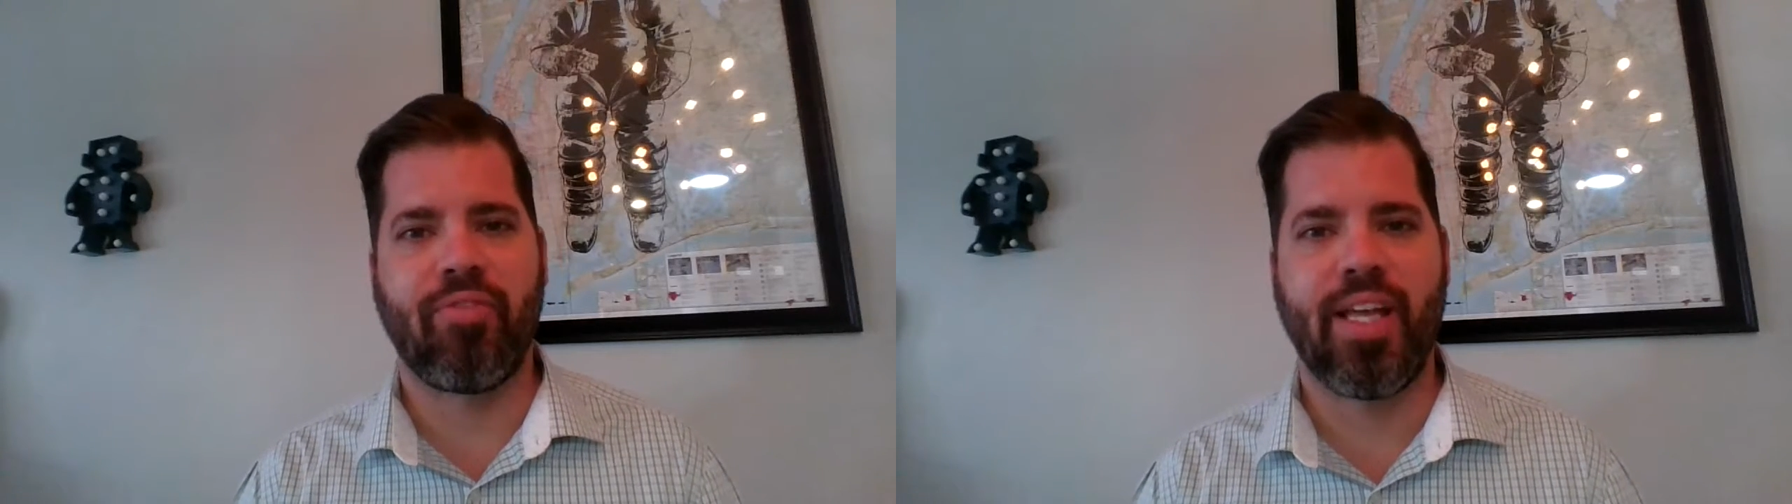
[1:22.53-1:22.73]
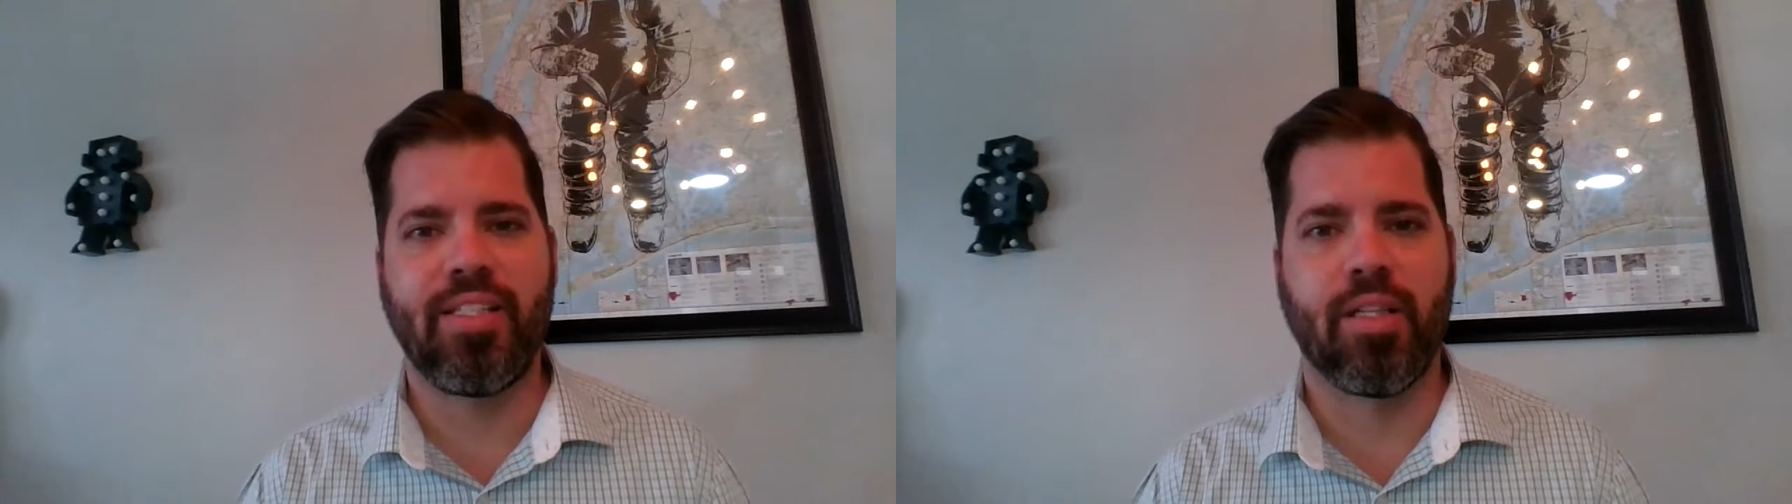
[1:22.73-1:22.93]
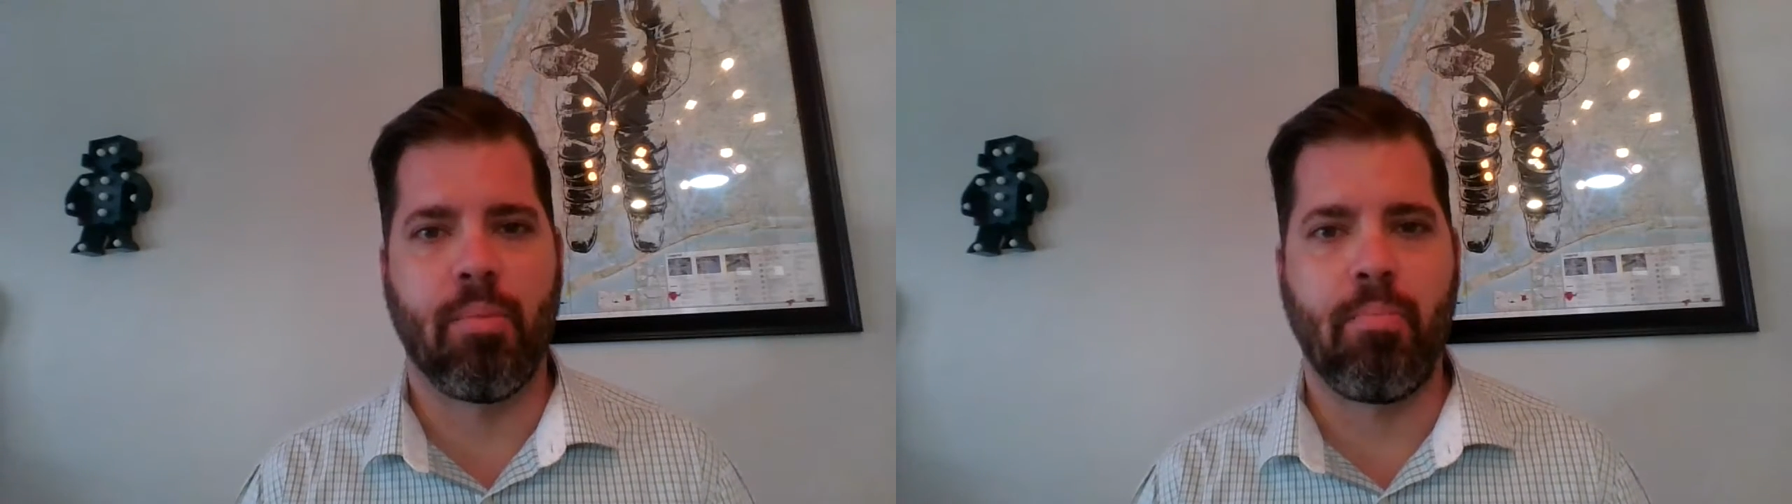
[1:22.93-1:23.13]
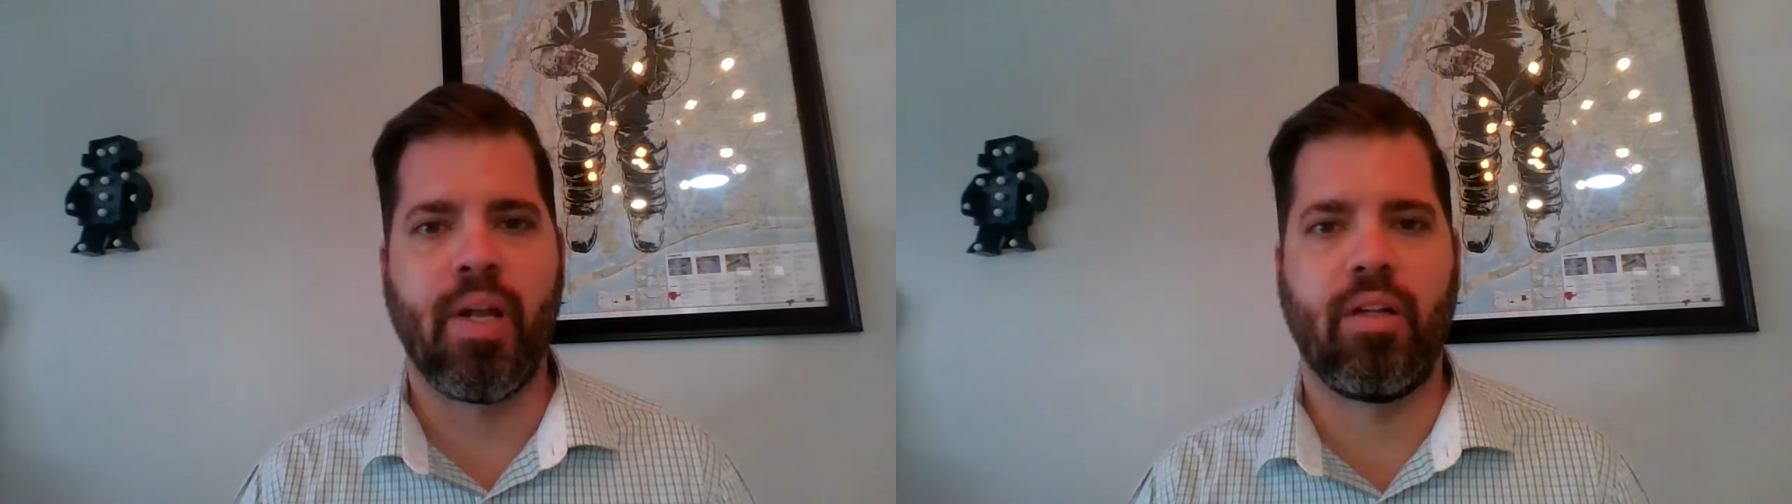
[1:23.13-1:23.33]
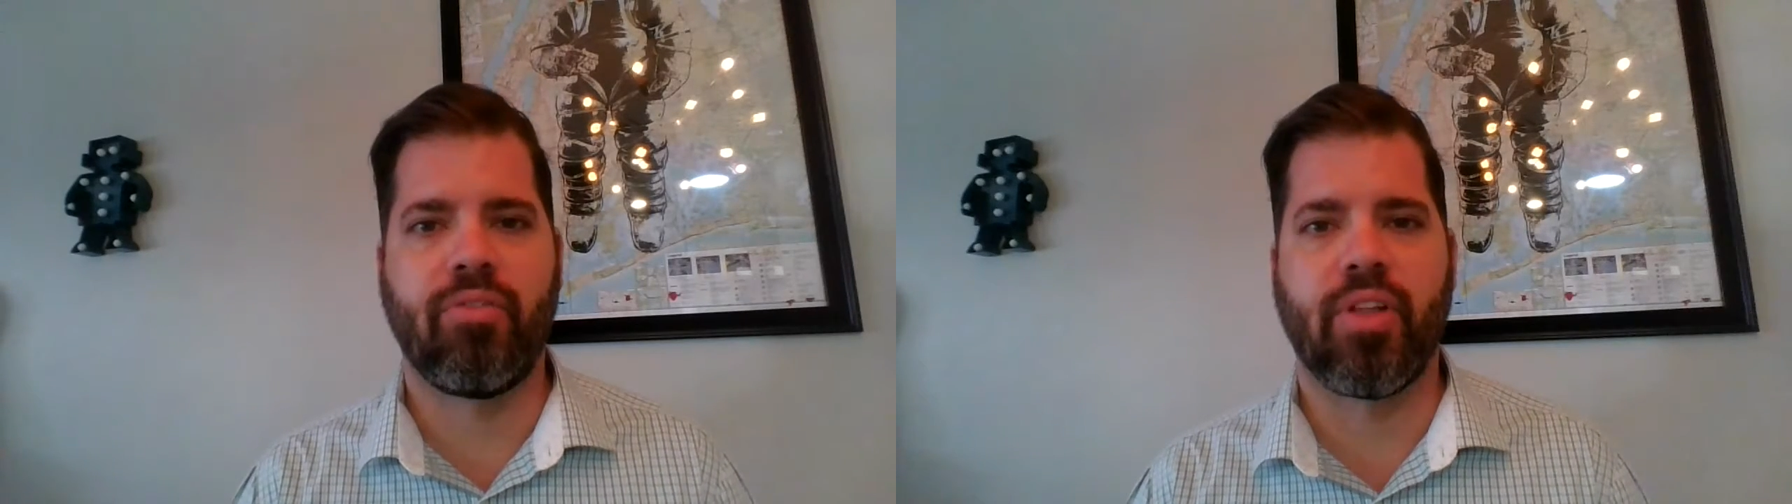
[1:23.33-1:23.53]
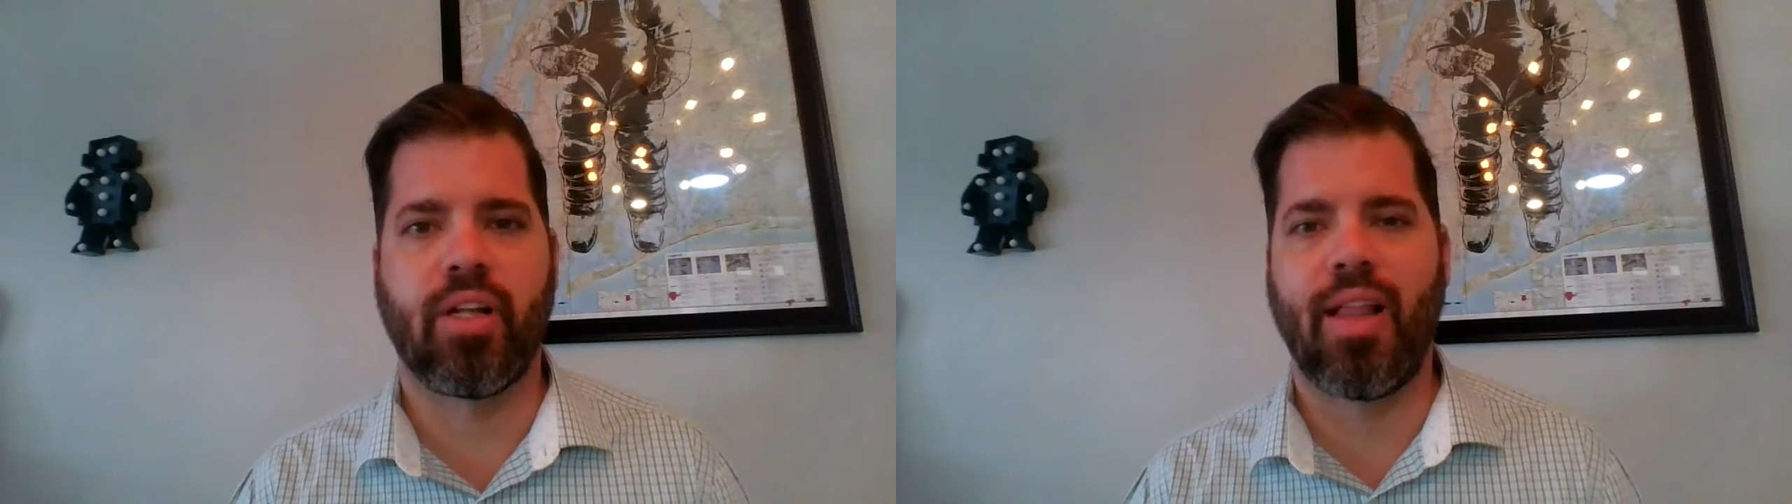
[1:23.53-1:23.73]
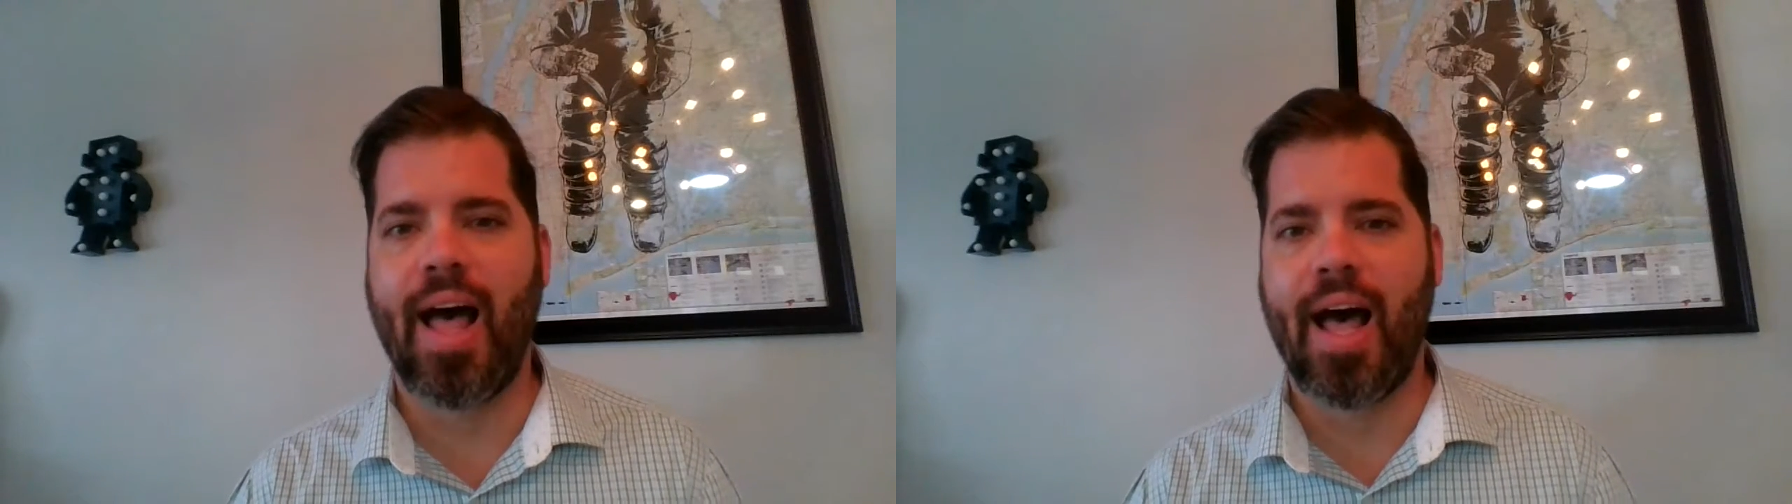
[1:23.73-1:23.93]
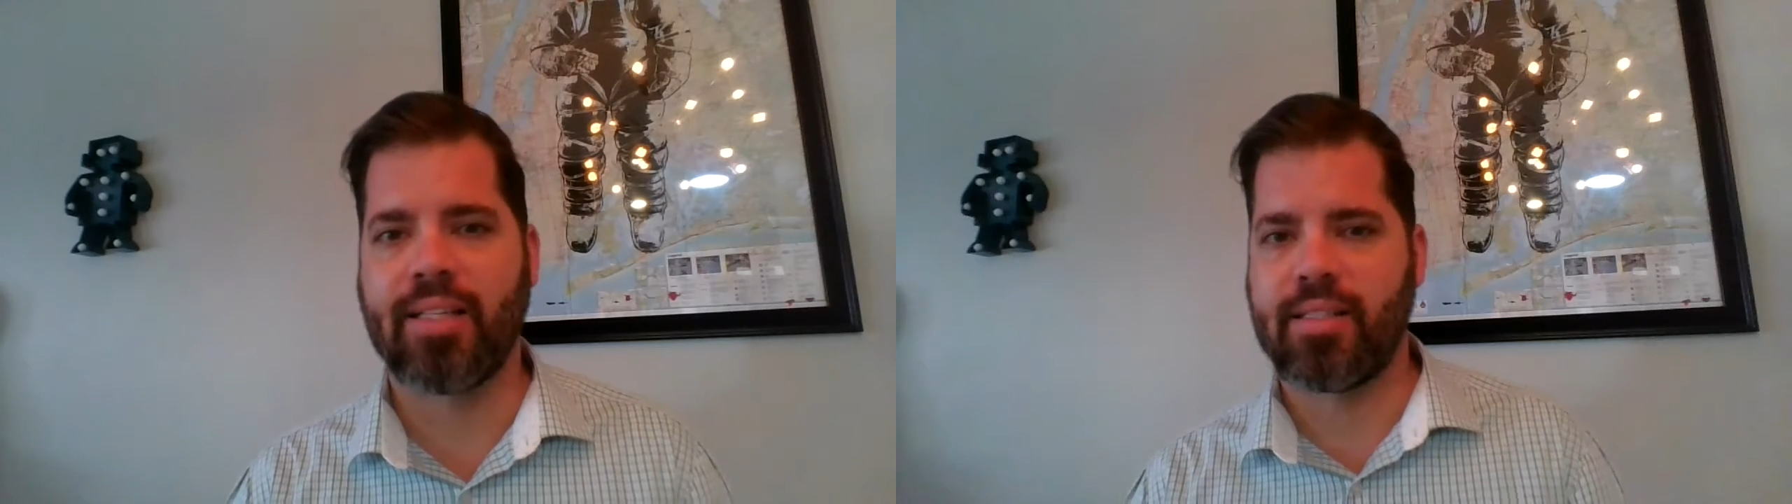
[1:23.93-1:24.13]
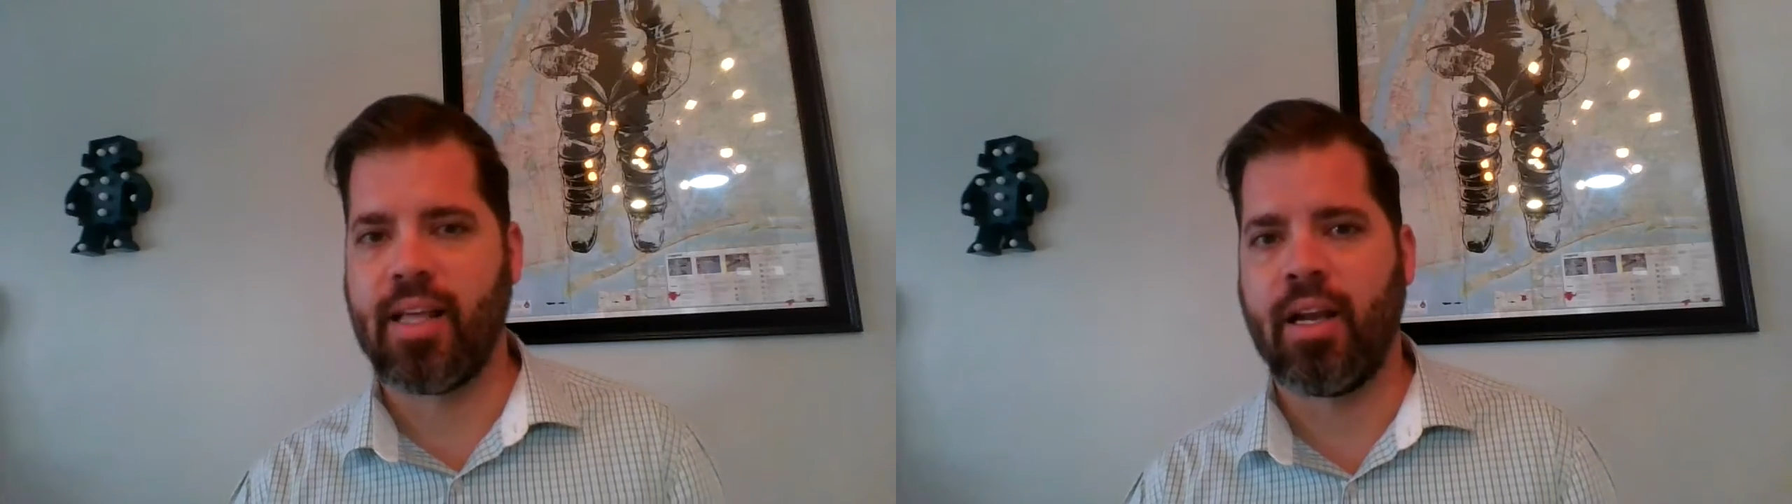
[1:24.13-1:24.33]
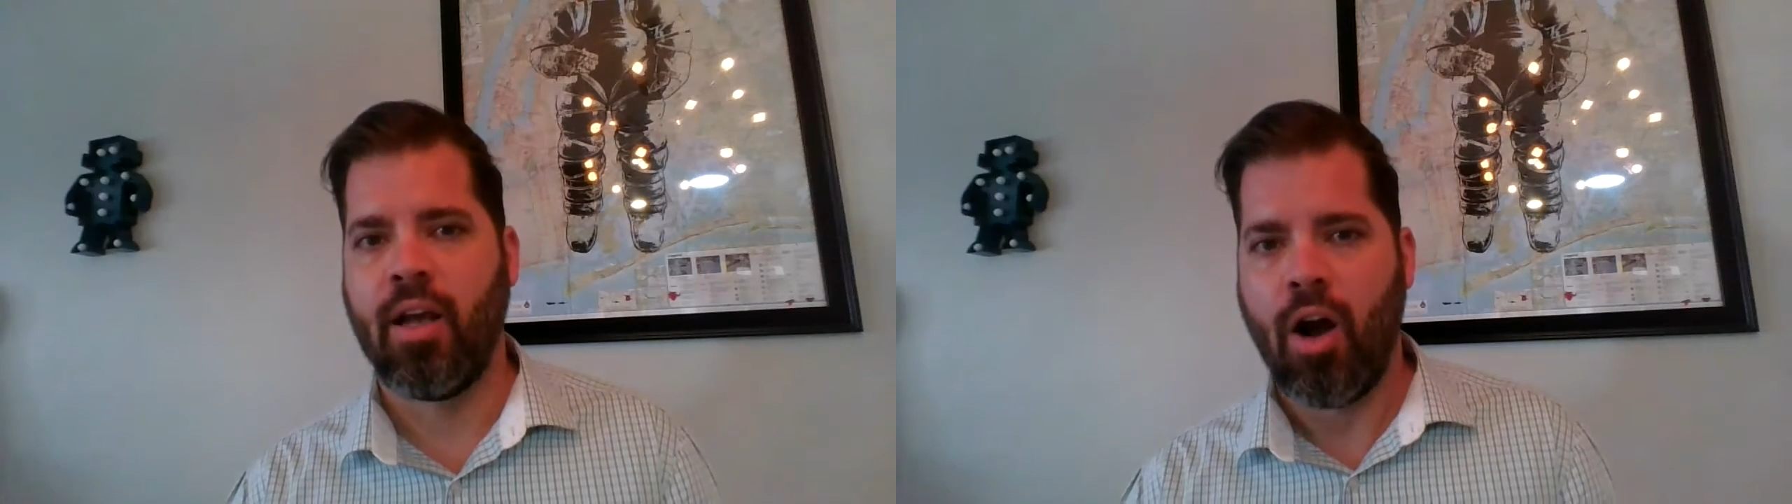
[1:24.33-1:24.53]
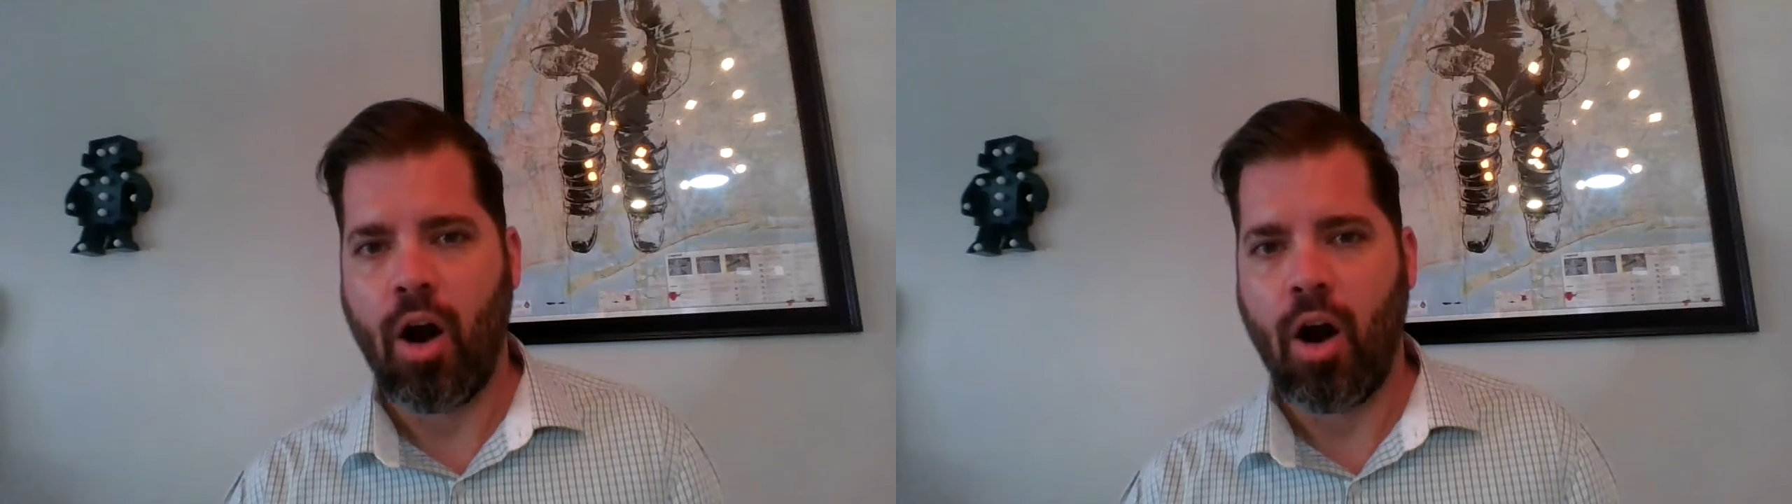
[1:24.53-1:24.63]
kids in the middle of the class that